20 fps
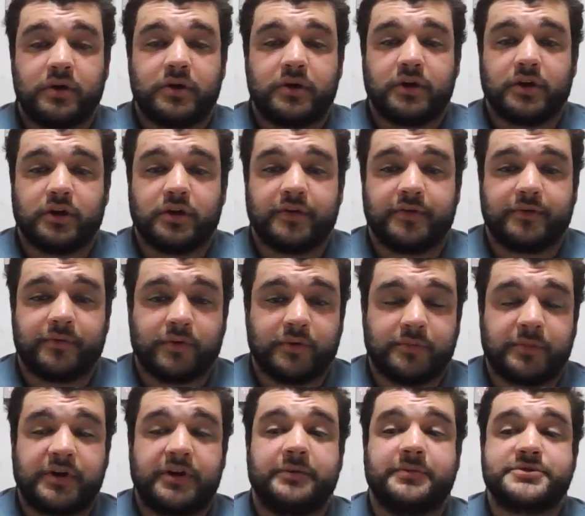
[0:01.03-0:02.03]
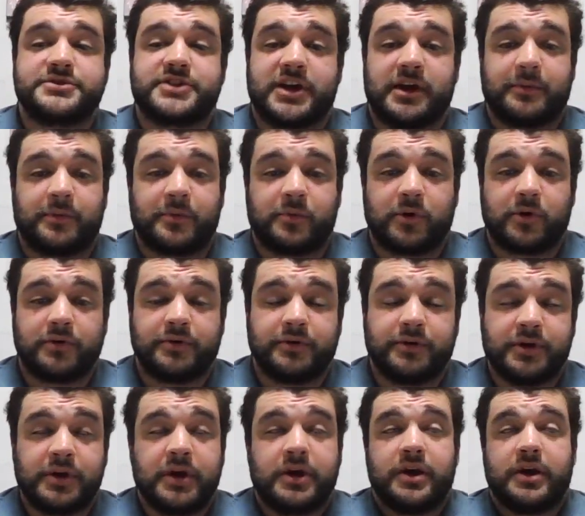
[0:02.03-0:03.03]
Hello, everyone. My name is Cameron Martin,
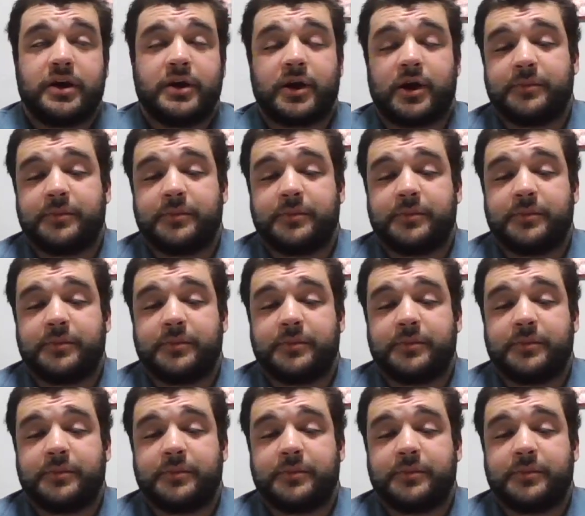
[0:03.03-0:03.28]
and